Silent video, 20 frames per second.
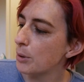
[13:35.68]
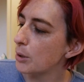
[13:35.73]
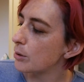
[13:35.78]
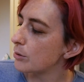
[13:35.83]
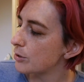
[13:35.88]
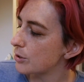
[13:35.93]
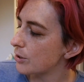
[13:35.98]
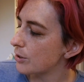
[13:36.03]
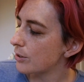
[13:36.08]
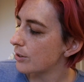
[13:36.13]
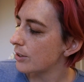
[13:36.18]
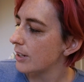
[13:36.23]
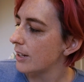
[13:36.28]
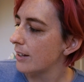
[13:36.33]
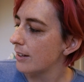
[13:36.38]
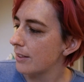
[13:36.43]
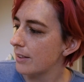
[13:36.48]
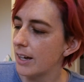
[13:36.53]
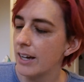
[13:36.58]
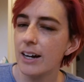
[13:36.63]
But also,
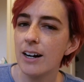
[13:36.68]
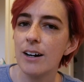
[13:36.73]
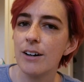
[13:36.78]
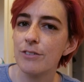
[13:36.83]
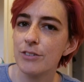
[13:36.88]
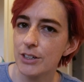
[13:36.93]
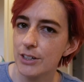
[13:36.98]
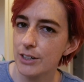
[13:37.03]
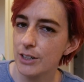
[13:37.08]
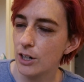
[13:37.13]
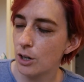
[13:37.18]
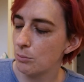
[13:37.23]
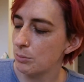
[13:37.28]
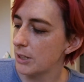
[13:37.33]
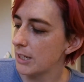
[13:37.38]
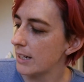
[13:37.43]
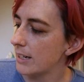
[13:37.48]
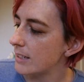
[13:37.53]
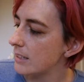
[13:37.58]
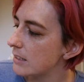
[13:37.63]
they are very
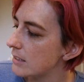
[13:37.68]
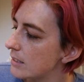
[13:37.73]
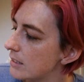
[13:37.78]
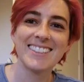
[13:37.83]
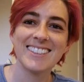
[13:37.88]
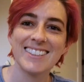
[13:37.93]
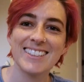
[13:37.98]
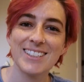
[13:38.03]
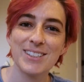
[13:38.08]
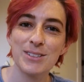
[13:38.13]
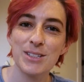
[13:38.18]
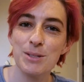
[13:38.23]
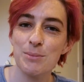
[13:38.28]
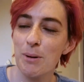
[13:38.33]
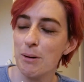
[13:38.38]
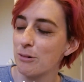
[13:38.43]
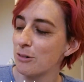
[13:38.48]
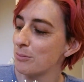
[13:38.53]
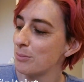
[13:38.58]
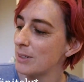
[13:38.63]
complicated. This one's
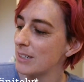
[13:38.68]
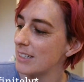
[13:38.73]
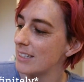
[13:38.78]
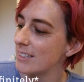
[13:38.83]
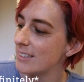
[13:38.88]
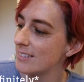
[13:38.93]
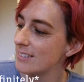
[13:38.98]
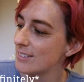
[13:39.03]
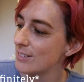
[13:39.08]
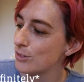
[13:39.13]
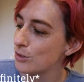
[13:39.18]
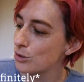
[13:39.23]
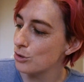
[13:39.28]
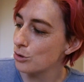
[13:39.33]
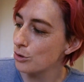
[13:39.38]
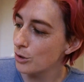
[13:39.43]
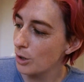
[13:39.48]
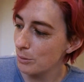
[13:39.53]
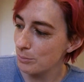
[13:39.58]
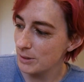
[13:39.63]
probably
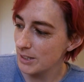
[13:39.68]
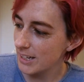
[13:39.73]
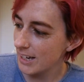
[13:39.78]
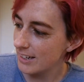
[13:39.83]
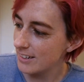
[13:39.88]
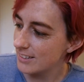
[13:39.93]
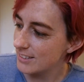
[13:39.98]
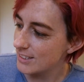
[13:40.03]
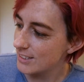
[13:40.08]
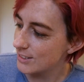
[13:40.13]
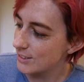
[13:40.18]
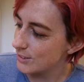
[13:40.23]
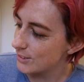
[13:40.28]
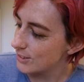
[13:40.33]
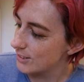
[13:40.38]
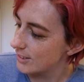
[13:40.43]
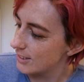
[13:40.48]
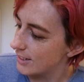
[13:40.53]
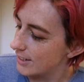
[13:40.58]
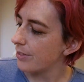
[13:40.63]
too complicated to
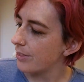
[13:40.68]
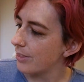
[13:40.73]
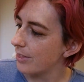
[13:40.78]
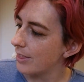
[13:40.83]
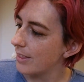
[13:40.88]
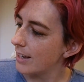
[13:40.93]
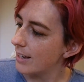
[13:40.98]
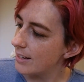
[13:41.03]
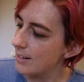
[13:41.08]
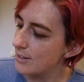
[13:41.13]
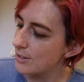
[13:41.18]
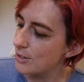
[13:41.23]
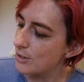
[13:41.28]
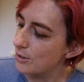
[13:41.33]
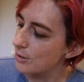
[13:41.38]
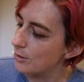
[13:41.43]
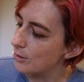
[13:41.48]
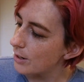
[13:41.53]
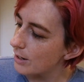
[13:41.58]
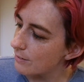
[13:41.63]
do. These
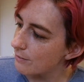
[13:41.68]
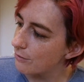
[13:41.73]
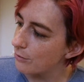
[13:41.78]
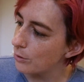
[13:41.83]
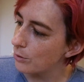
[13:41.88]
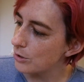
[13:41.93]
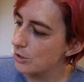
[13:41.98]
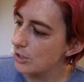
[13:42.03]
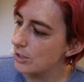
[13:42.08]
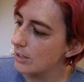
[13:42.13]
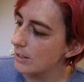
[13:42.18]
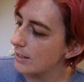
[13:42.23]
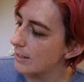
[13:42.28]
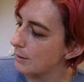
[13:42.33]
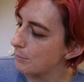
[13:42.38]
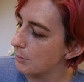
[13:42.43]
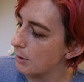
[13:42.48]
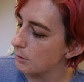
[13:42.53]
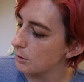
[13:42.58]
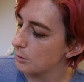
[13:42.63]
2, unfortunately,
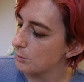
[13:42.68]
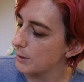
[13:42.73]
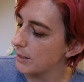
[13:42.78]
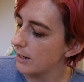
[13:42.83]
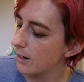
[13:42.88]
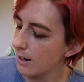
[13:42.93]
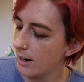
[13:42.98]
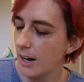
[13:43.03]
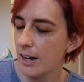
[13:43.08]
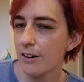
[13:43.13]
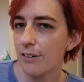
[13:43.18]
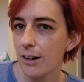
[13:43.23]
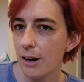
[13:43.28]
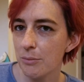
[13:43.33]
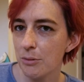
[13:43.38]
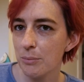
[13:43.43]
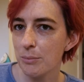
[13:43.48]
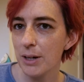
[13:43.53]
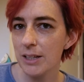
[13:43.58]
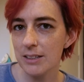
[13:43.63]
are probably higher
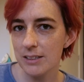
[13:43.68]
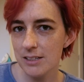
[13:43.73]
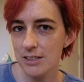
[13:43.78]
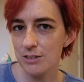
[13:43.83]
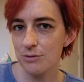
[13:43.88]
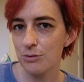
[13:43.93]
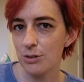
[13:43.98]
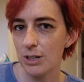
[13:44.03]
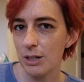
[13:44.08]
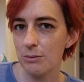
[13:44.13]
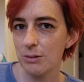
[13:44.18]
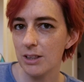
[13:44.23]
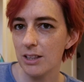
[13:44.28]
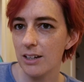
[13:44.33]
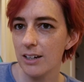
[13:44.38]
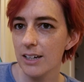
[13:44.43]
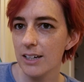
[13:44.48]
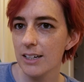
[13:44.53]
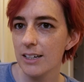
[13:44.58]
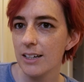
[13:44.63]
up in my list of what I would
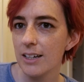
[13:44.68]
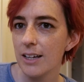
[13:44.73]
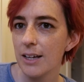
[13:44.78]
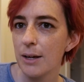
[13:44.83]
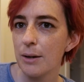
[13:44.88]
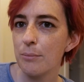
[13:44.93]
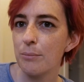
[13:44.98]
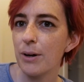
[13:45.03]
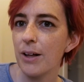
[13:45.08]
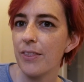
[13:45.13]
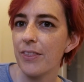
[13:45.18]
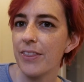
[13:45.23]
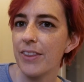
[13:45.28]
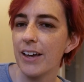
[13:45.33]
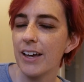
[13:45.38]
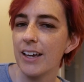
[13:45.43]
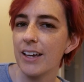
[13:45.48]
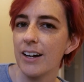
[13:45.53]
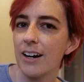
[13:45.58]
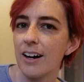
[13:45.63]
like, but
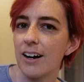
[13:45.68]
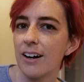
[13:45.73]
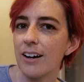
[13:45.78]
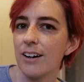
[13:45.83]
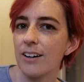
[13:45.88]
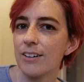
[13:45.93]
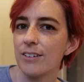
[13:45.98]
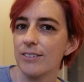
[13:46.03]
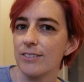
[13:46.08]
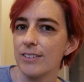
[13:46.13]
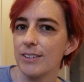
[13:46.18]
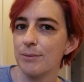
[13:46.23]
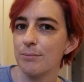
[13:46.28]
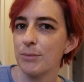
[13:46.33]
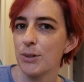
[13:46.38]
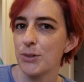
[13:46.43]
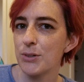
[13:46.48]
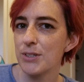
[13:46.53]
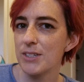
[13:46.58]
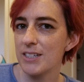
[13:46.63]
they are the
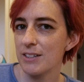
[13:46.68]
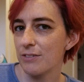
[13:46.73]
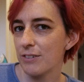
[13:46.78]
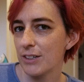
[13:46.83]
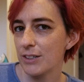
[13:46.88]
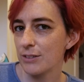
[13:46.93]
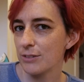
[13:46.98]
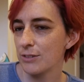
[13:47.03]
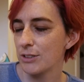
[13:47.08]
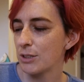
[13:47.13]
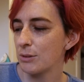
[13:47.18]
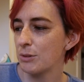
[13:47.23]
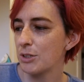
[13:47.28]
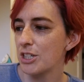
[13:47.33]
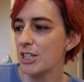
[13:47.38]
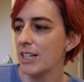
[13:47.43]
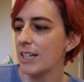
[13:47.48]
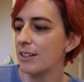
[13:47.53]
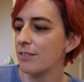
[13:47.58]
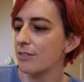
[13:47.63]
most difficult to
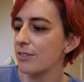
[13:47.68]
achieve.